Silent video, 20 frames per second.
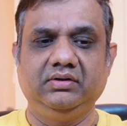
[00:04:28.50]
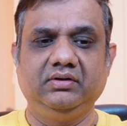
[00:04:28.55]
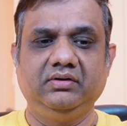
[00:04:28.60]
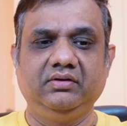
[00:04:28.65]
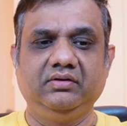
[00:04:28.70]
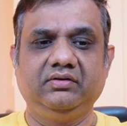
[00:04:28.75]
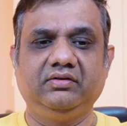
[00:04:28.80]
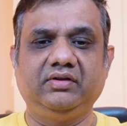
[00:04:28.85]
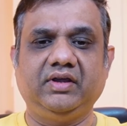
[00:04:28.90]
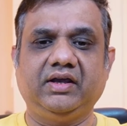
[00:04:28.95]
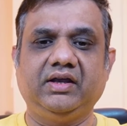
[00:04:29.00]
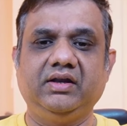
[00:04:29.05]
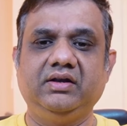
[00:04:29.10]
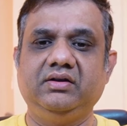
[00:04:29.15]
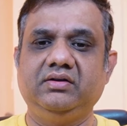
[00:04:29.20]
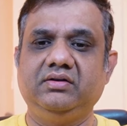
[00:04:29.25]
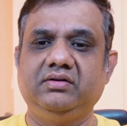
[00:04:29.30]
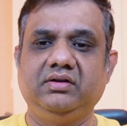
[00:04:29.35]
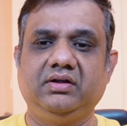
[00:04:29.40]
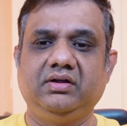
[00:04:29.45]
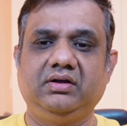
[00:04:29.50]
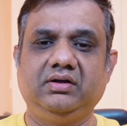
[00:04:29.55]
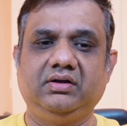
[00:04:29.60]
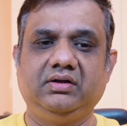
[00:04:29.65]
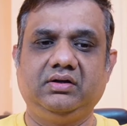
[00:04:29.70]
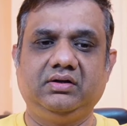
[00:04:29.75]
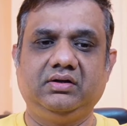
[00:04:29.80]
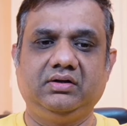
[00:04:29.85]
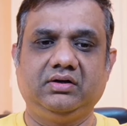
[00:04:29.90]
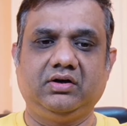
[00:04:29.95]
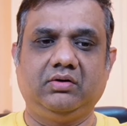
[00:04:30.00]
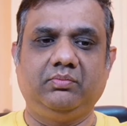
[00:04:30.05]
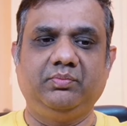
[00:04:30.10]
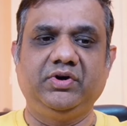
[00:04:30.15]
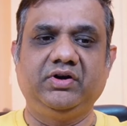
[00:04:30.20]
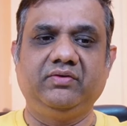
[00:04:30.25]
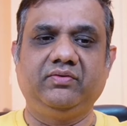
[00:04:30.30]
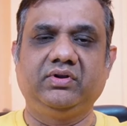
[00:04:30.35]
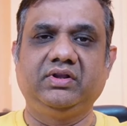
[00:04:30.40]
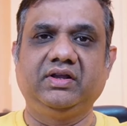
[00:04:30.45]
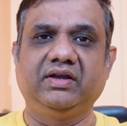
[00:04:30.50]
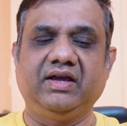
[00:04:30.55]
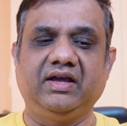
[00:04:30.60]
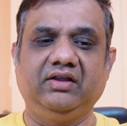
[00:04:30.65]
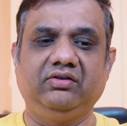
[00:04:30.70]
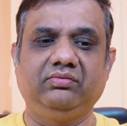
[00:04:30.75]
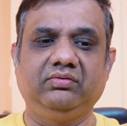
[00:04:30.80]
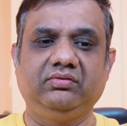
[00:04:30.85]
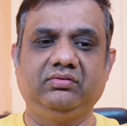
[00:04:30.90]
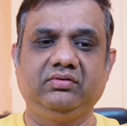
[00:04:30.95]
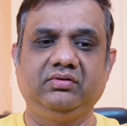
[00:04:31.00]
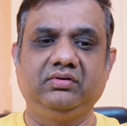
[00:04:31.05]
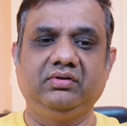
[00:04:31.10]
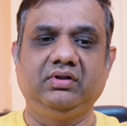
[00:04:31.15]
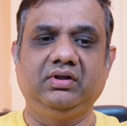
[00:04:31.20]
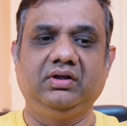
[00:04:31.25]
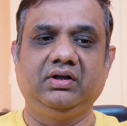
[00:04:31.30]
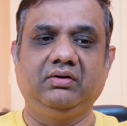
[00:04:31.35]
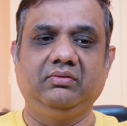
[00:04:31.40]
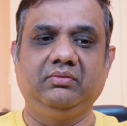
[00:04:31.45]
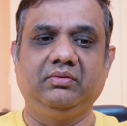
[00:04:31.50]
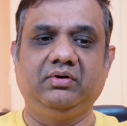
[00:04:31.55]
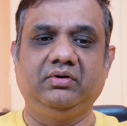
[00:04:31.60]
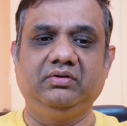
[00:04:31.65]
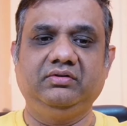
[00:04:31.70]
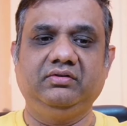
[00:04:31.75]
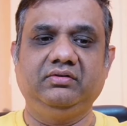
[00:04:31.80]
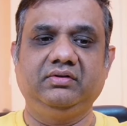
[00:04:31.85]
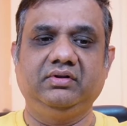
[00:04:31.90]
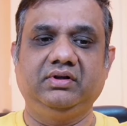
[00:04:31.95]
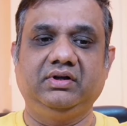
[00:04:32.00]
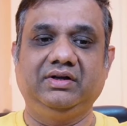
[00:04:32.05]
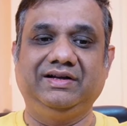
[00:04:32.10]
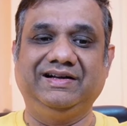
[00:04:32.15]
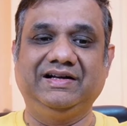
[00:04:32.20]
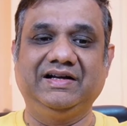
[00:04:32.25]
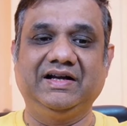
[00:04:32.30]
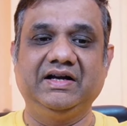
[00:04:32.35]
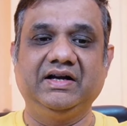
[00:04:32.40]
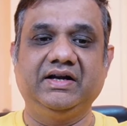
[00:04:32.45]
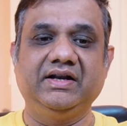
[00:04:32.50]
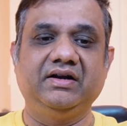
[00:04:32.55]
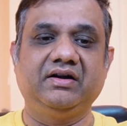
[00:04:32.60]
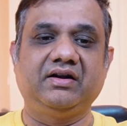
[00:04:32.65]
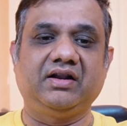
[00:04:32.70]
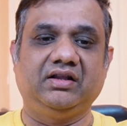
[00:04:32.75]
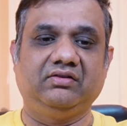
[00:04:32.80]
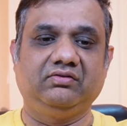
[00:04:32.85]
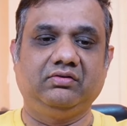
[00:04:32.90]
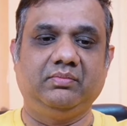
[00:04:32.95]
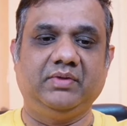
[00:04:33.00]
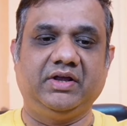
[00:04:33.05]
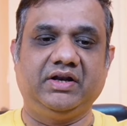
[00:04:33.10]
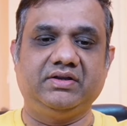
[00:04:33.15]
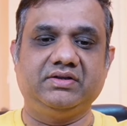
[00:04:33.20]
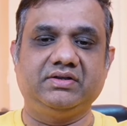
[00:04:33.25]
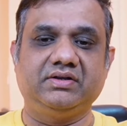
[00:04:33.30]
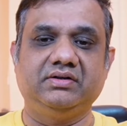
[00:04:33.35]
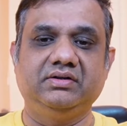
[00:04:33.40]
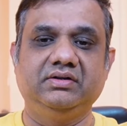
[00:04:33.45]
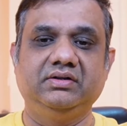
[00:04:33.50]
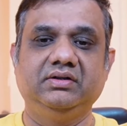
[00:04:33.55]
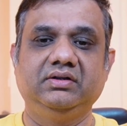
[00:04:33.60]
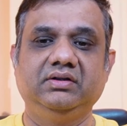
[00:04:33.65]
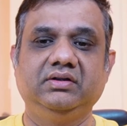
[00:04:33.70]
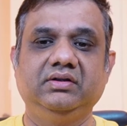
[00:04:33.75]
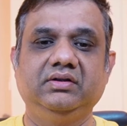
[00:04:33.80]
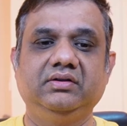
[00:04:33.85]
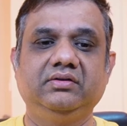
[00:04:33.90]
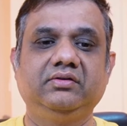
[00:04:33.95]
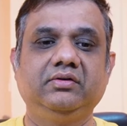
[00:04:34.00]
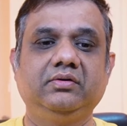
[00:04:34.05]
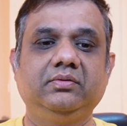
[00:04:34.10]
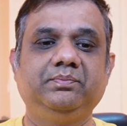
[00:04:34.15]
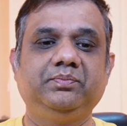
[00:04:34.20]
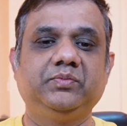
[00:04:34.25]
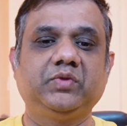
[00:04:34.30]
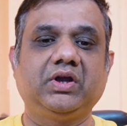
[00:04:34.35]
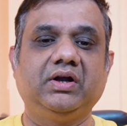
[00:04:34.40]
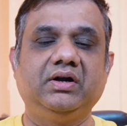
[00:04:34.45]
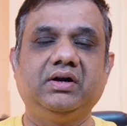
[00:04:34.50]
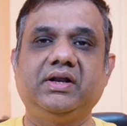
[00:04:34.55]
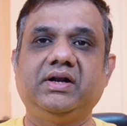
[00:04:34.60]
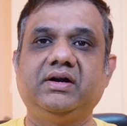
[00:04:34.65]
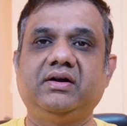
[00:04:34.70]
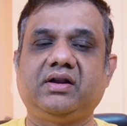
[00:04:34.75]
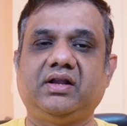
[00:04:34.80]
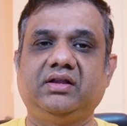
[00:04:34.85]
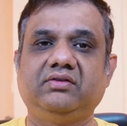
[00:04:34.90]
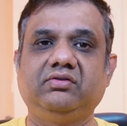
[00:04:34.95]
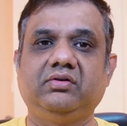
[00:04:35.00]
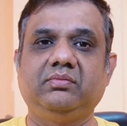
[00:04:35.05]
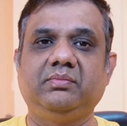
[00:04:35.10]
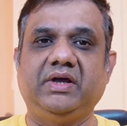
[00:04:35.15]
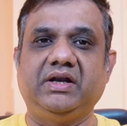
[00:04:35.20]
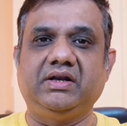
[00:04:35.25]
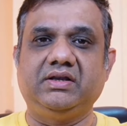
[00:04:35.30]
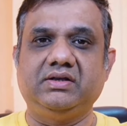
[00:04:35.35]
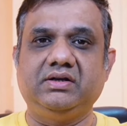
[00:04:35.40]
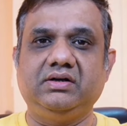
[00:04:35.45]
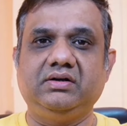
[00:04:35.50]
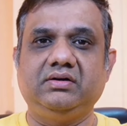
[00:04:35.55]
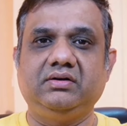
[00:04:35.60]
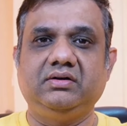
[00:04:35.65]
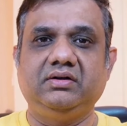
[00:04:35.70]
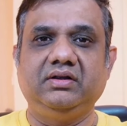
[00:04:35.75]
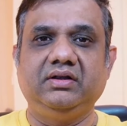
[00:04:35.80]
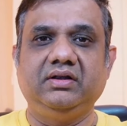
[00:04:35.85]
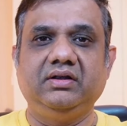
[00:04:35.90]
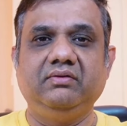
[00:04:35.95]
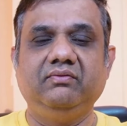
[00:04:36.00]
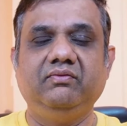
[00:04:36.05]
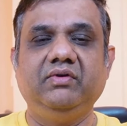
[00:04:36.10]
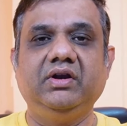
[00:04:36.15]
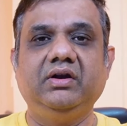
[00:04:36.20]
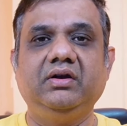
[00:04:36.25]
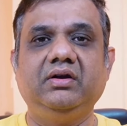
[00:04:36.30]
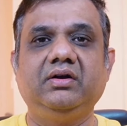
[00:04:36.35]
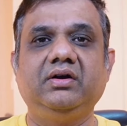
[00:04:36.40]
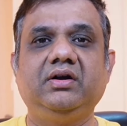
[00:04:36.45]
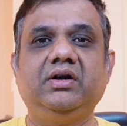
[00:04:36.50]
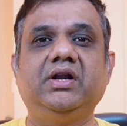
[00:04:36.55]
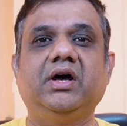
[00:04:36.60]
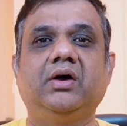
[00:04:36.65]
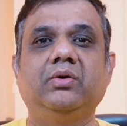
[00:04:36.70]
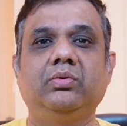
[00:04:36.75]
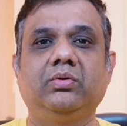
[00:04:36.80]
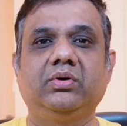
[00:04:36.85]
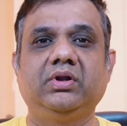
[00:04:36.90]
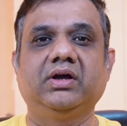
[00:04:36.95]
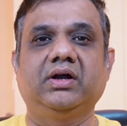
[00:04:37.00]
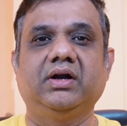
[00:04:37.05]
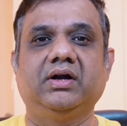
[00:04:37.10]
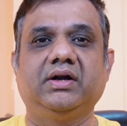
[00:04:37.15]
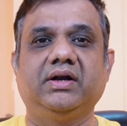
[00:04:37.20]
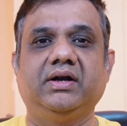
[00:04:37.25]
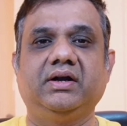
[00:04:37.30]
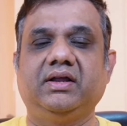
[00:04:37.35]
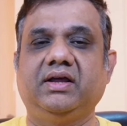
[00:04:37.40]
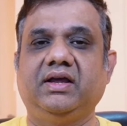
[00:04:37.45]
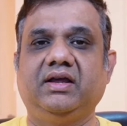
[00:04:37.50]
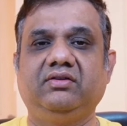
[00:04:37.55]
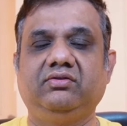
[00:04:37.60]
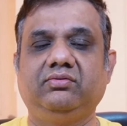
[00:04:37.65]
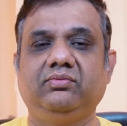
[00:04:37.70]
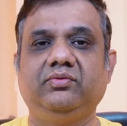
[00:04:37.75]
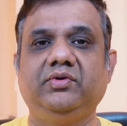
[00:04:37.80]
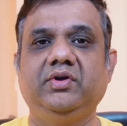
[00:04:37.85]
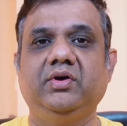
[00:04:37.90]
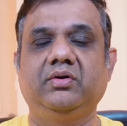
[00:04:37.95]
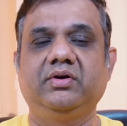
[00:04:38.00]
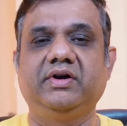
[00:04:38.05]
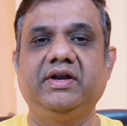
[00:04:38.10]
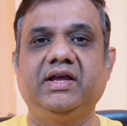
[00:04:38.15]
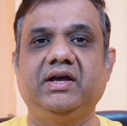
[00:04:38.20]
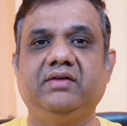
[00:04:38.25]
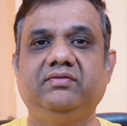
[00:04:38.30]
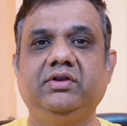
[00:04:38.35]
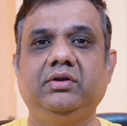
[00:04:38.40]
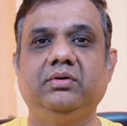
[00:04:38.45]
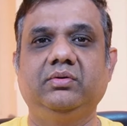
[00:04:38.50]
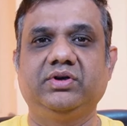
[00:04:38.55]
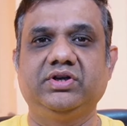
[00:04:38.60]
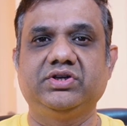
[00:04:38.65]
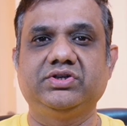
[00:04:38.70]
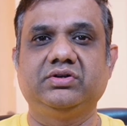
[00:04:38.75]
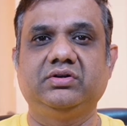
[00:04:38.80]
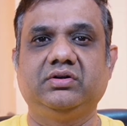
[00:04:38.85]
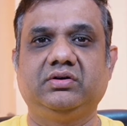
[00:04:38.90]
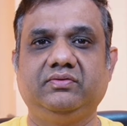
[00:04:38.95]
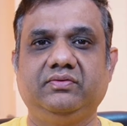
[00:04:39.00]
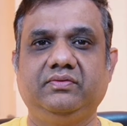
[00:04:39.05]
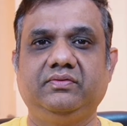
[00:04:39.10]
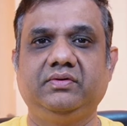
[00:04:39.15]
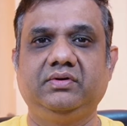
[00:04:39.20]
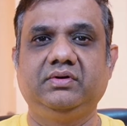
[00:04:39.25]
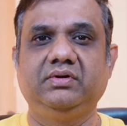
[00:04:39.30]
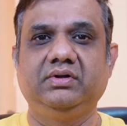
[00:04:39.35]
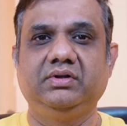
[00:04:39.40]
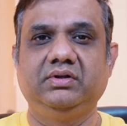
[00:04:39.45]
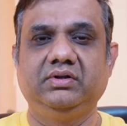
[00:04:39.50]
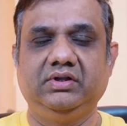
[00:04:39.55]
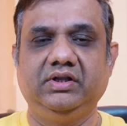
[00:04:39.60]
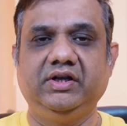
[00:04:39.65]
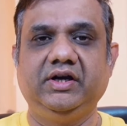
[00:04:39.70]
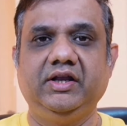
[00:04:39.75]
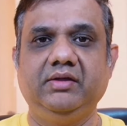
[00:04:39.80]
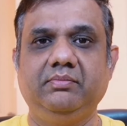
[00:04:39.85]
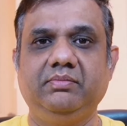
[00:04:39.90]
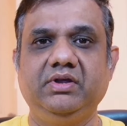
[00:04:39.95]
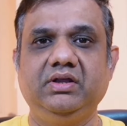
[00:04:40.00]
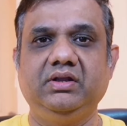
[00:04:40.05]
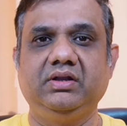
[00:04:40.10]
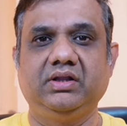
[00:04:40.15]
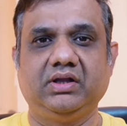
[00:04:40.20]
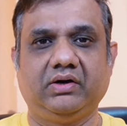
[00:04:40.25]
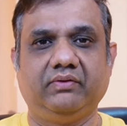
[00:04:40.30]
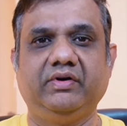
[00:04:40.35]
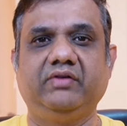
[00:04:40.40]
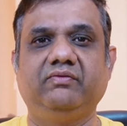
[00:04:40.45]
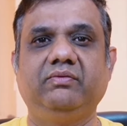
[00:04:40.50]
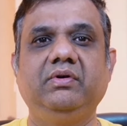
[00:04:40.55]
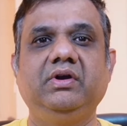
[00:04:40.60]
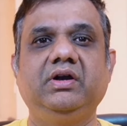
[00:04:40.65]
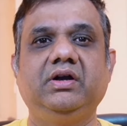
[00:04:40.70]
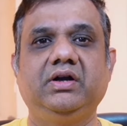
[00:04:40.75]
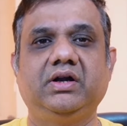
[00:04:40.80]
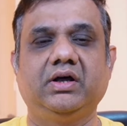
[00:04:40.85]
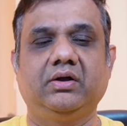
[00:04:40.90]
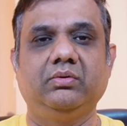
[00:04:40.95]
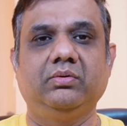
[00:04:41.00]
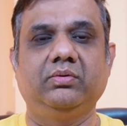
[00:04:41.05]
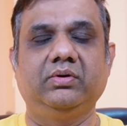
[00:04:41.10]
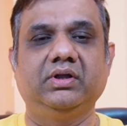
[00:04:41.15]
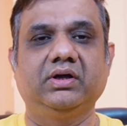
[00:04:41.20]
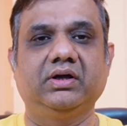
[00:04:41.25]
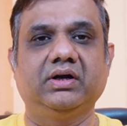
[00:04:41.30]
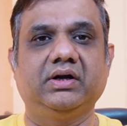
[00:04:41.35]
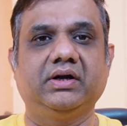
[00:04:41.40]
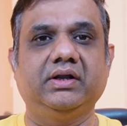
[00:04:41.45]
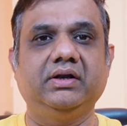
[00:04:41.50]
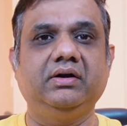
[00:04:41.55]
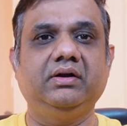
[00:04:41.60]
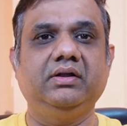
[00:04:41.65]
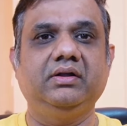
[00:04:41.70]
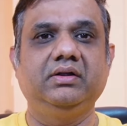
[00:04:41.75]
Second component for the CAS was Content Transfer Manager. So Content Transfer Manager will download the content. As we already have the location of the DP, now it will download the content.